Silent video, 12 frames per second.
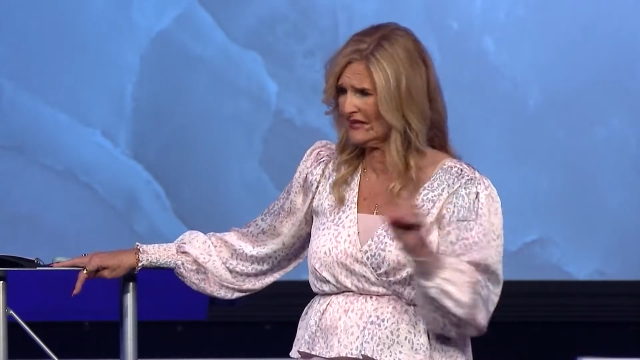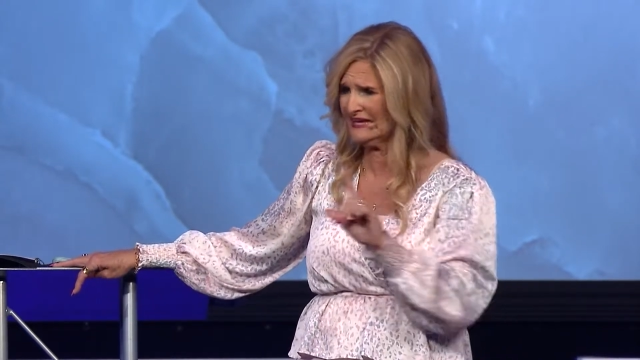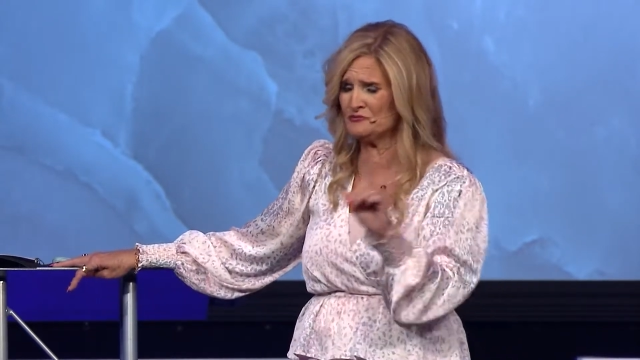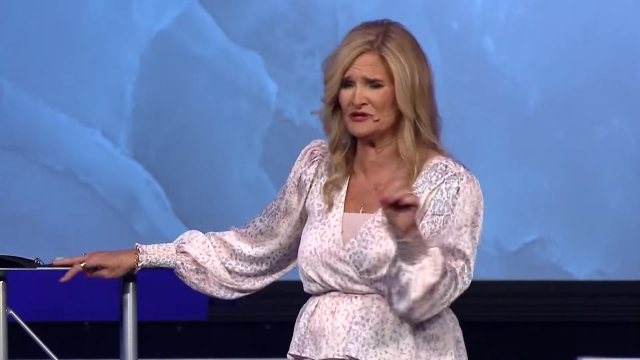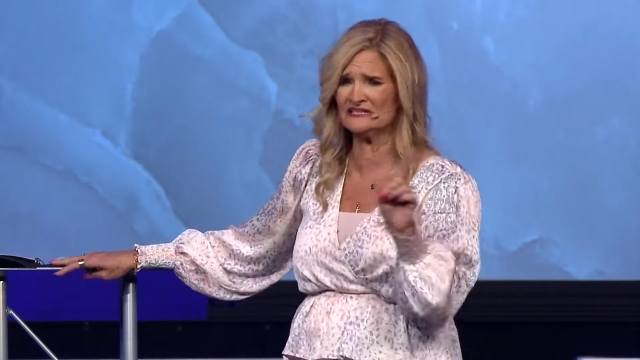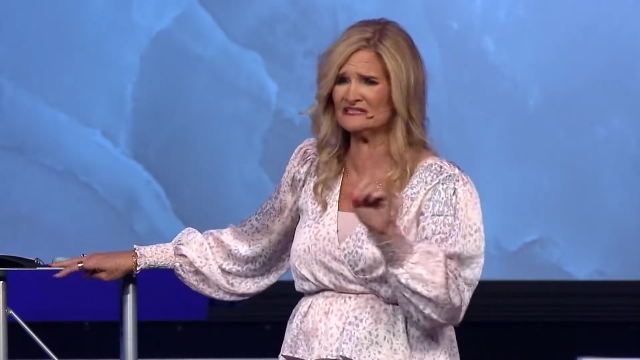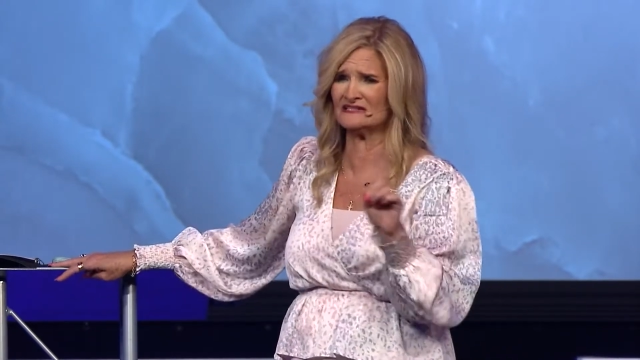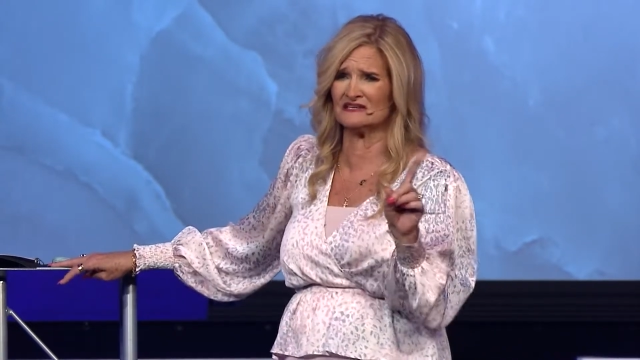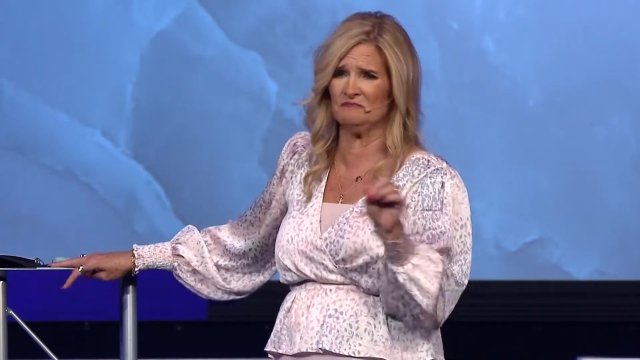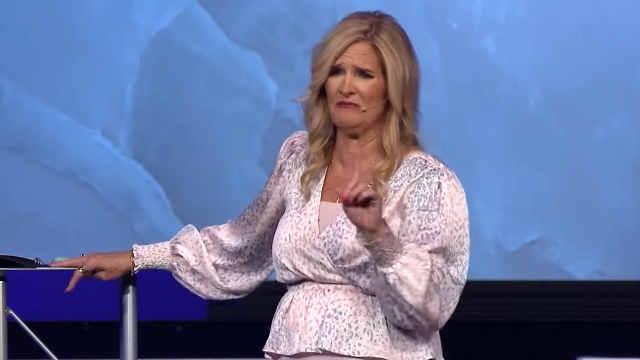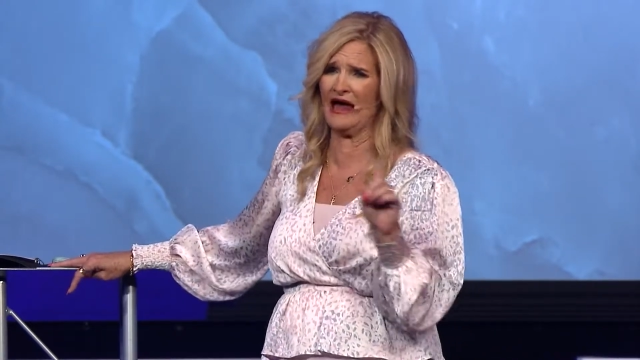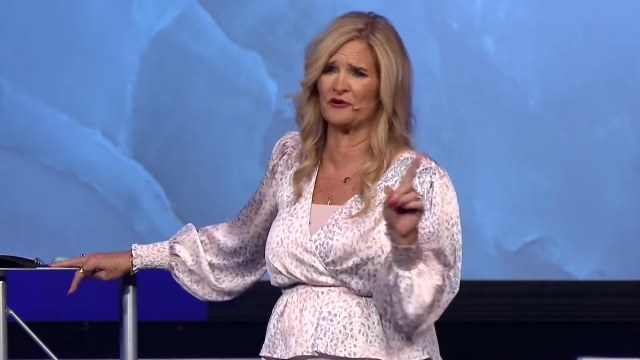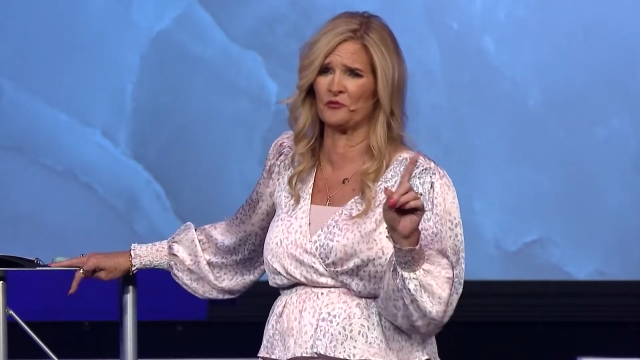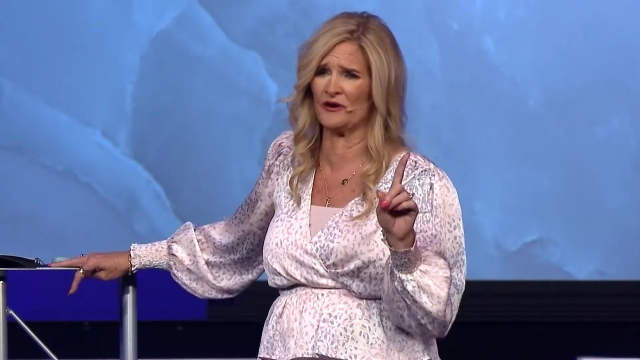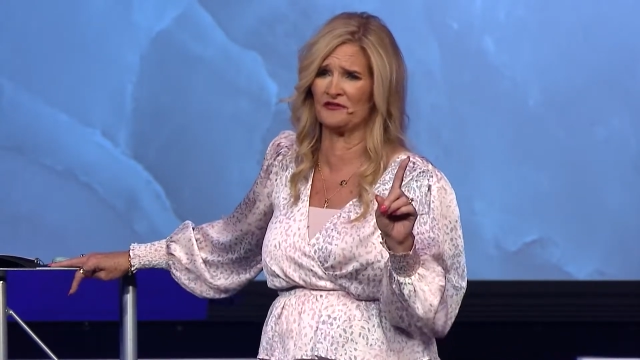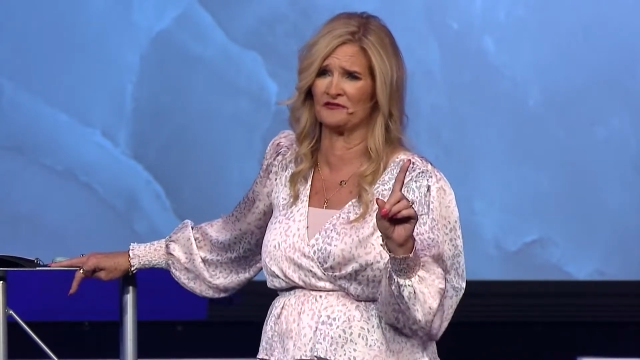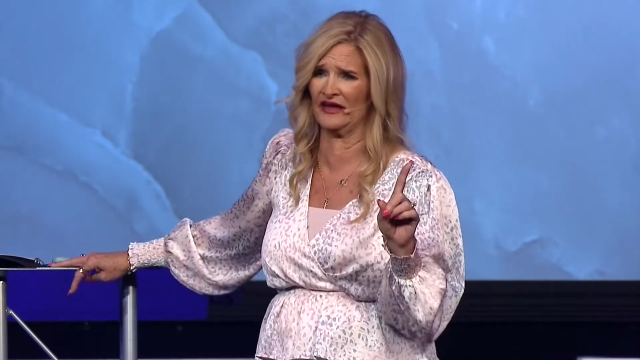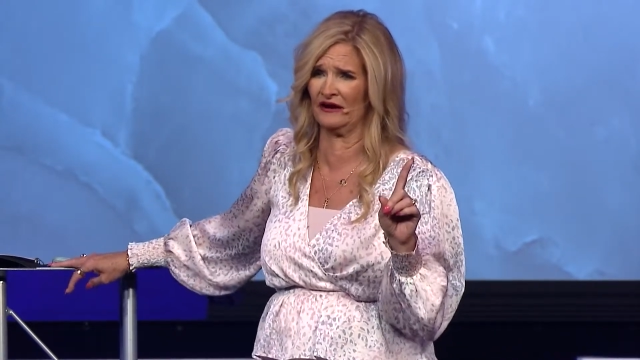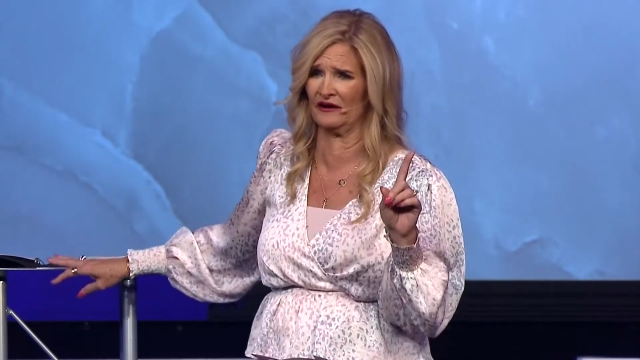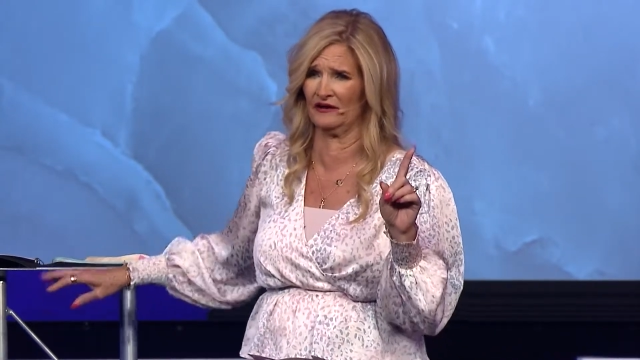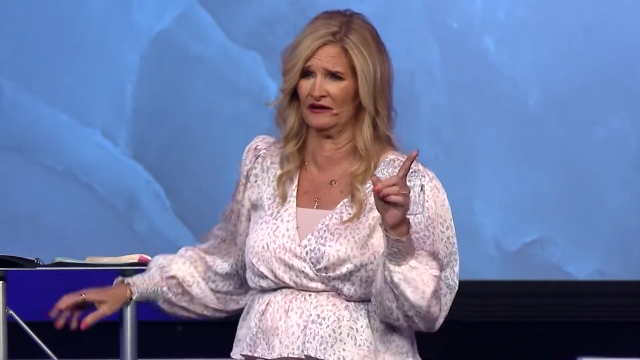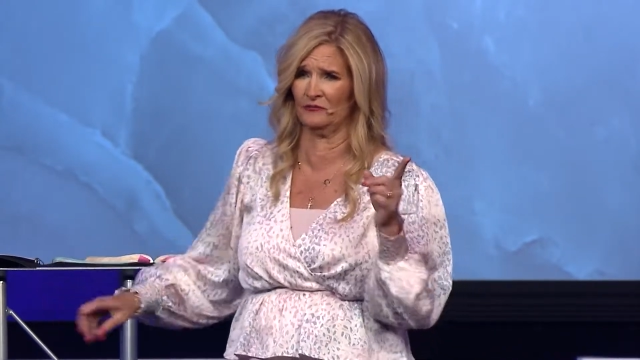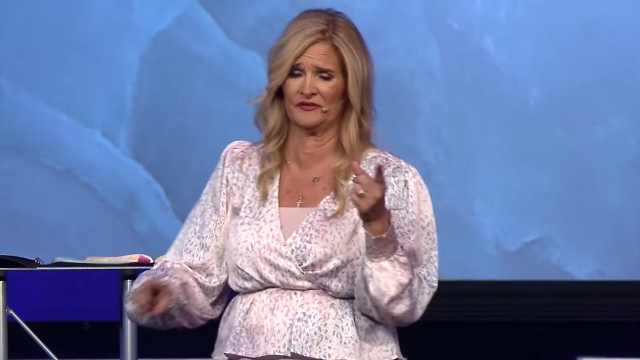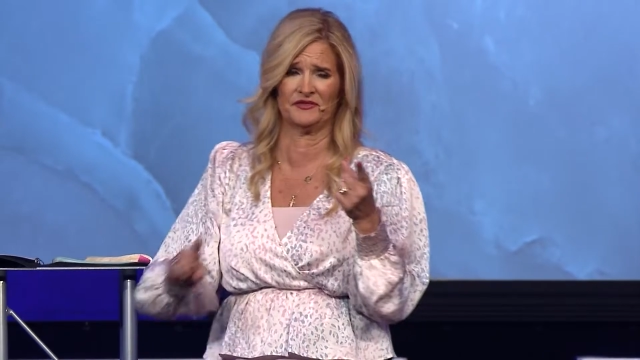It really doesn't matter whether
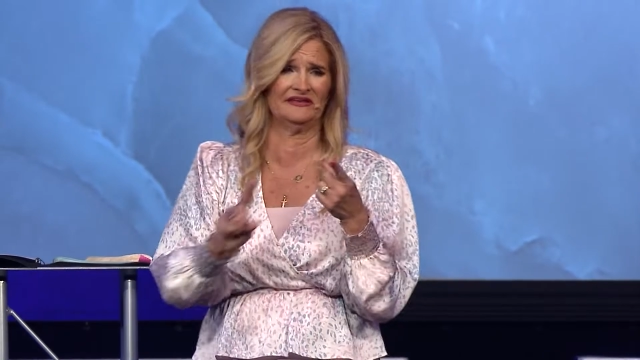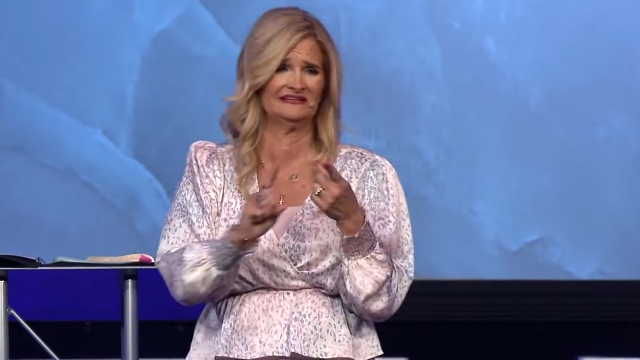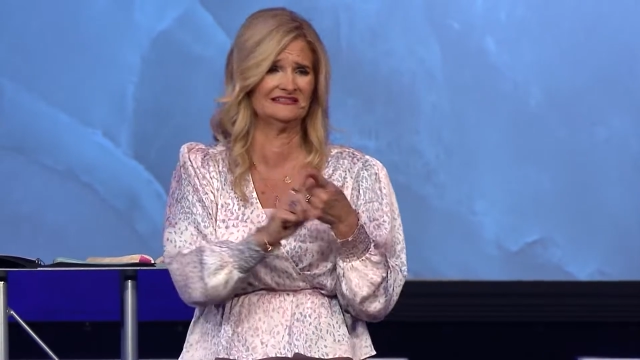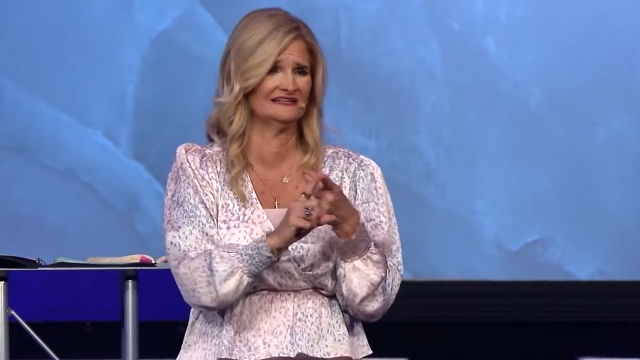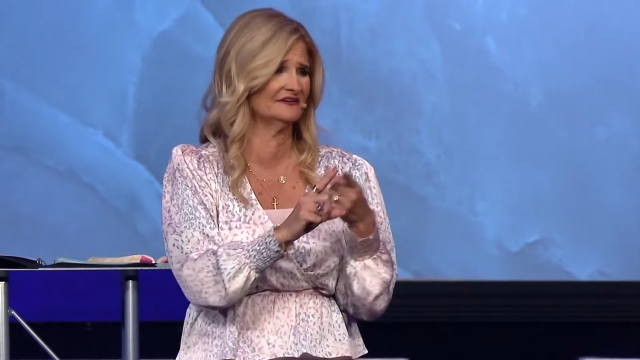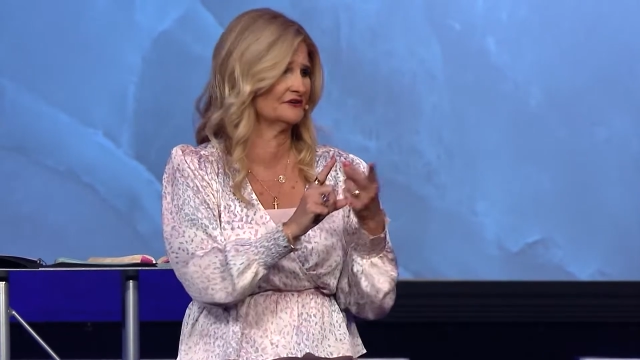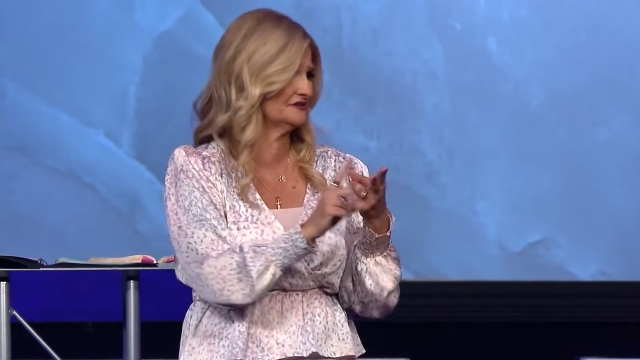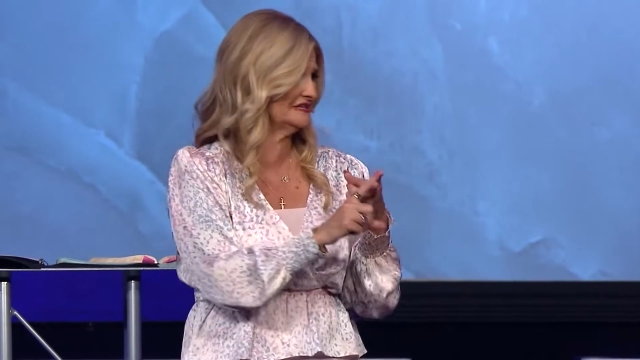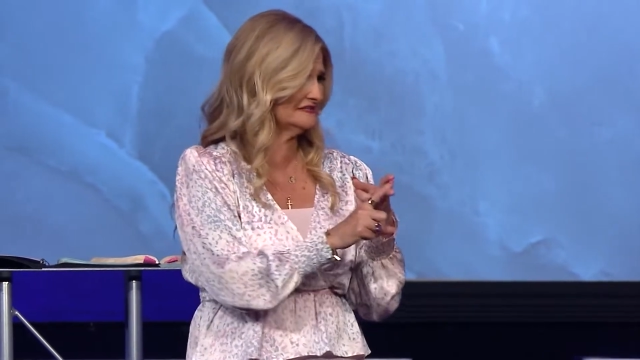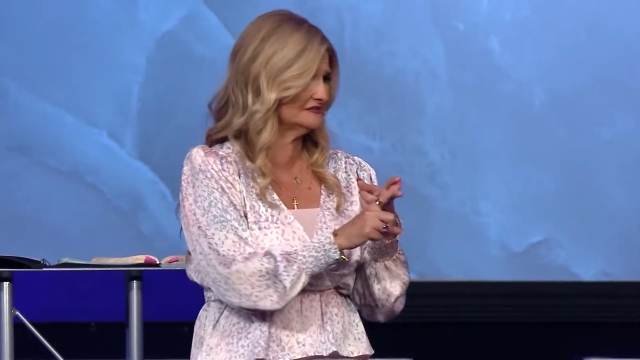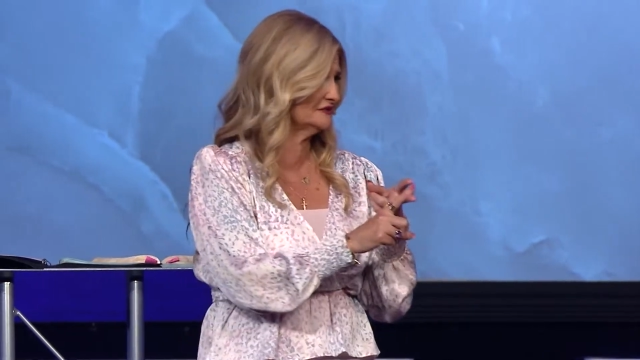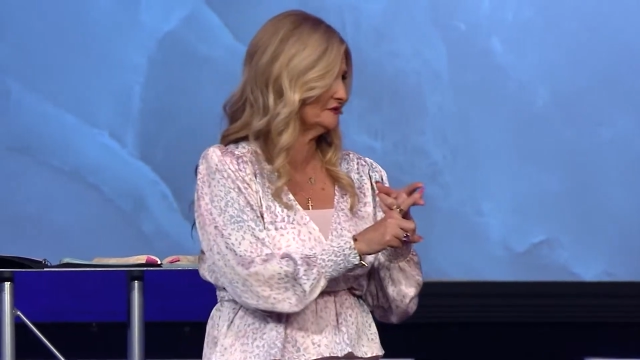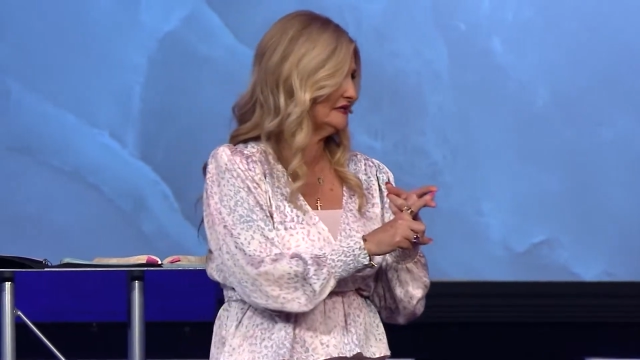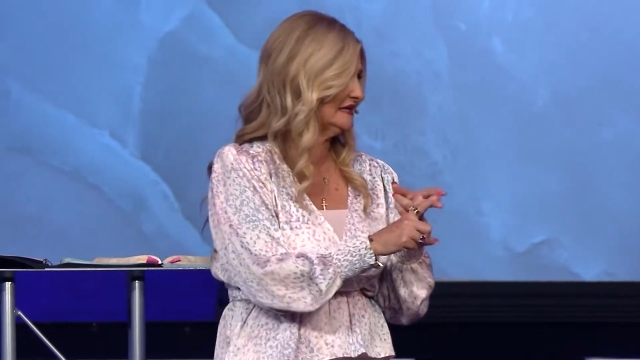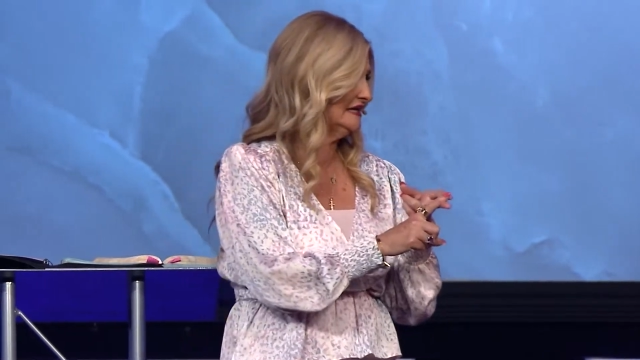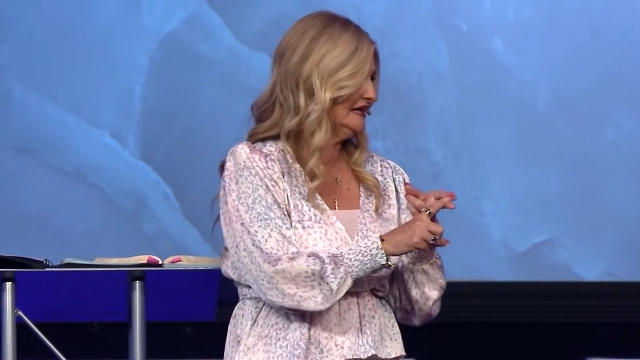they did it or didn't do it.